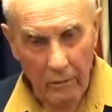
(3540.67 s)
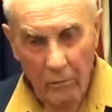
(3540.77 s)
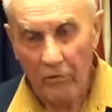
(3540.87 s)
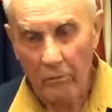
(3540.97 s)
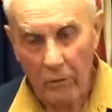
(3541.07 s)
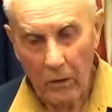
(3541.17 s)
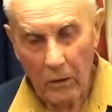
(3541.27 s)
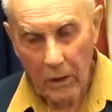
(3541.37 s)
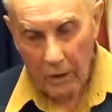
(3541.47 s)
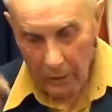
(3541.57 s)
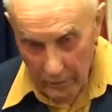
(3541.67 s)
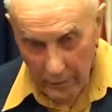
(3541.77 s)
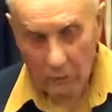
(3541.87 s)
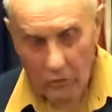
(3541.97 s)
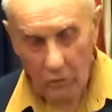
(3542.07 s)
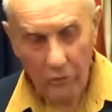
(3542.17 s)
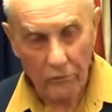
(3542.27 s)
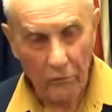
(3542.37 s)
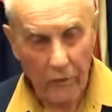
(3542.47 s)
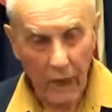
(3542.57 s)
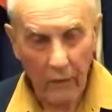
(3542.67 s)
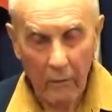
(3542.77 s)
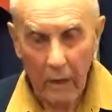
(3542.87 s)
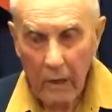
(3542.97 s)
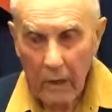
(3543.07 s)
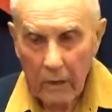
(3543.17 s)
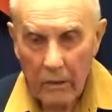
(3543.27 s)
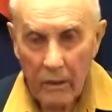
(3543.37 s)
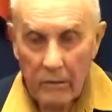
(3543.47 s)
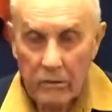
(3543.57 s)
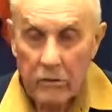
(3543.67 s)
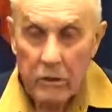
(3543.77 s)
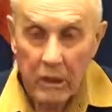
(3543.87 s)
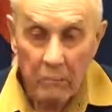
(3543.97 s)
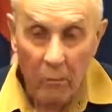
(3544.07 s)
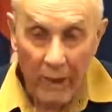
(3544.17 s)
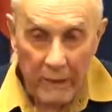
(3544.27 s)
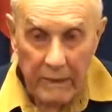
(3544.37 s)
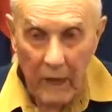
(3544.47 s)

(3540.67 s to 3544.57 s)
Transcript: movable, that was all thrown out to keep weight